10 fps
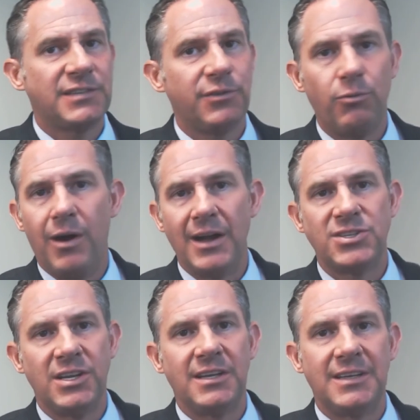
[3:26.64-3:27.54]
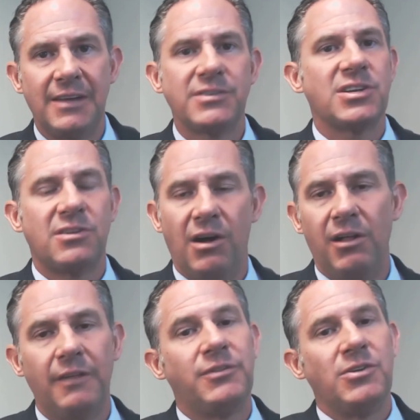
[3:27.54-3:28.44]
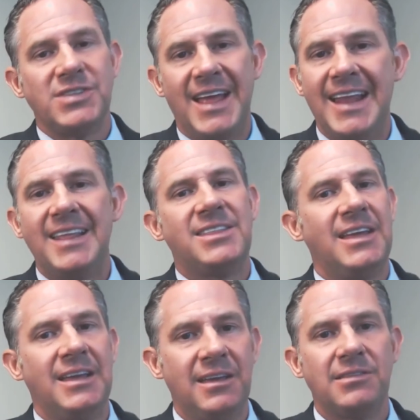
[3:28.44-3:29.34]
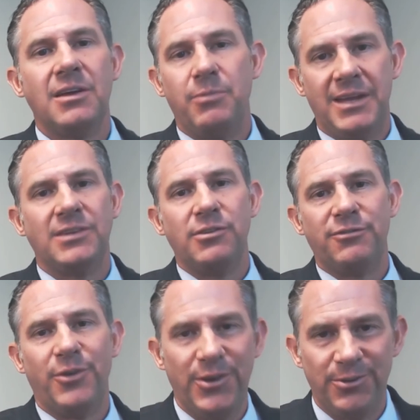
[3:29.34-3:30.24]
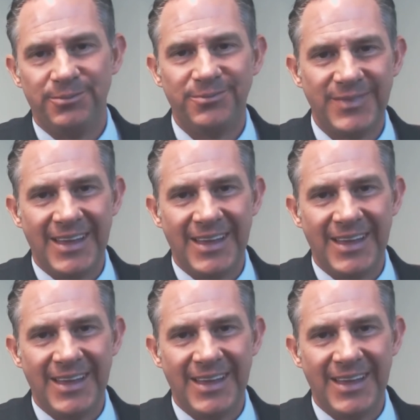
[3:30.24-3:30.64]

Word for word: Thanks for watching and give us a call if there's anything that we can do for you.